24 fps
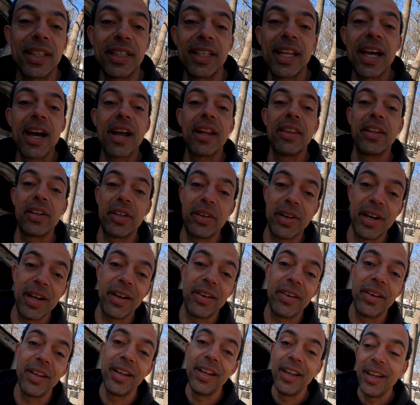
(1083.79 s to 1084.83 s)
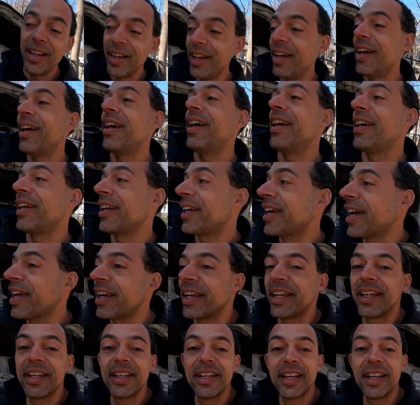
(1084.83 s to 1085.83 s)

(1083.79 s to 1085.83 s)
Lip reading: down on the ground and get it